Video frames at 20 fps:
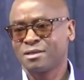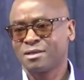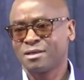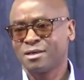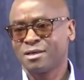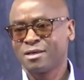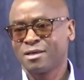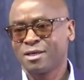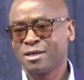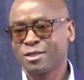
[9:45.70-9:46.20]

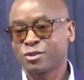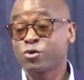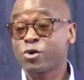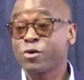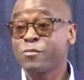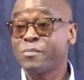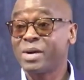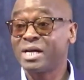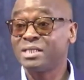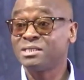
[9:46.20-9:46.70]
So your
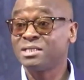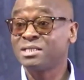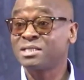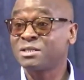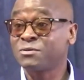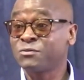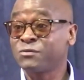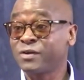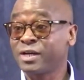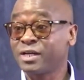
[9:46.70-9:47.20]
emergency
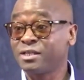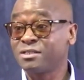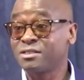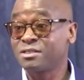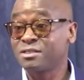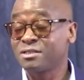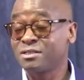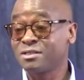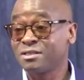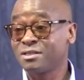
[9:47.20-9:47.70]
fund
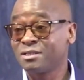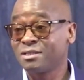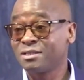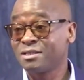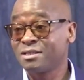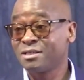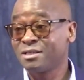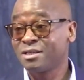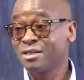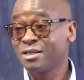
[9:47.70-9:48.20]

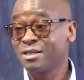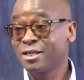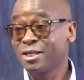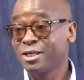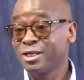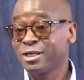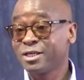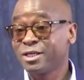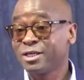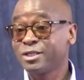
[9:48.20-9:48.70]

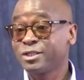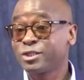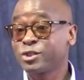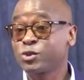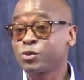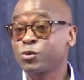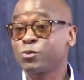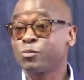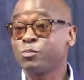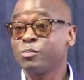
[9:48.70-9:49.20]

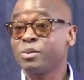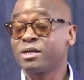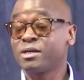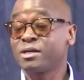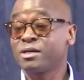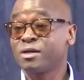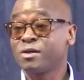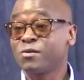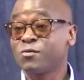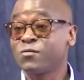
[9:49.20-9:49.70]
should be
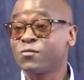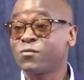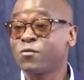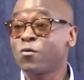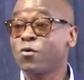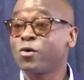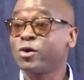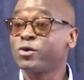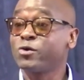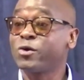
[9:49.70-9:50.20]
for
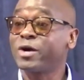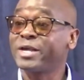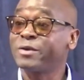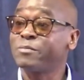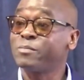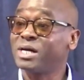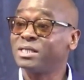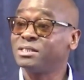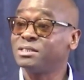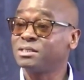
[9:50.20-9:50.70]
your
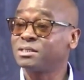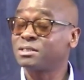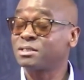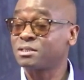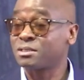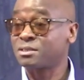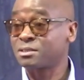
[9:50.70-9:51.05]
emergencies.